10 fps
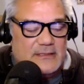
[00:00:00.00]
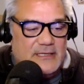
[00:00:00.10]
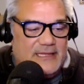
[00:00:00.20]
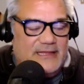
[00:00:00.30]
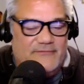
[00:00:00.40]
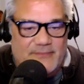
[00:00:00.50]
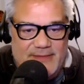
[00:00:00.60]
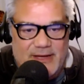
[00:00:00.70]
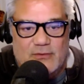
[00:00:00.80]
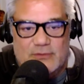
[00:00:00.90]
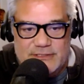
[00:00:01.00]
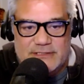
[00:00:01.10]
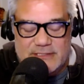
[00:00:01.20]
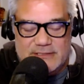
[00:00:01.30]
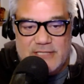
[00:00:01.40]
And then from there was
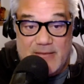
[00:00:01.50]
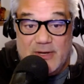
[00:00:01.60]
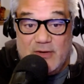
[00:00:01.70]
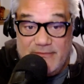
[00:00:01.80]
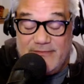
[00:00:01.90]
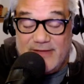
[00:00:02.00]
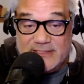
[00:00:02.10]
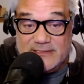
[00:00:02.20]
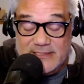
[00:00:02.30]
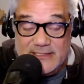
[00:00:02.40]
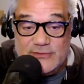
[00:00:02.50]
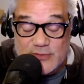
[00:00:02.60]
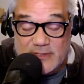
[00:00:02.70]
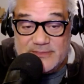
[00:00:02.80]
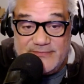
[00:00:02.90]
just a domino effect in
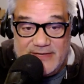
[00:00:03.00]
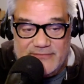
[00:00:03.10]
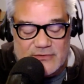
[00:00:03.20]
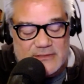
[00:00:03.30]
Trump's favor,